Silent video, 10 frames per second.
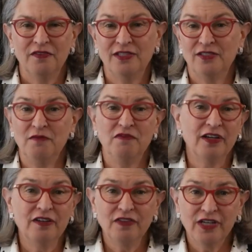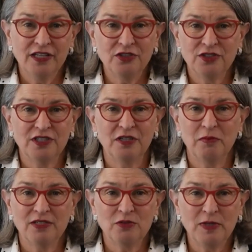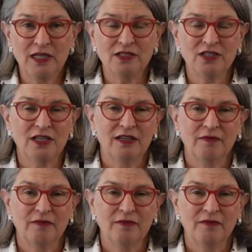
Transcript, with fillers: they seemed very, very interested in my speech,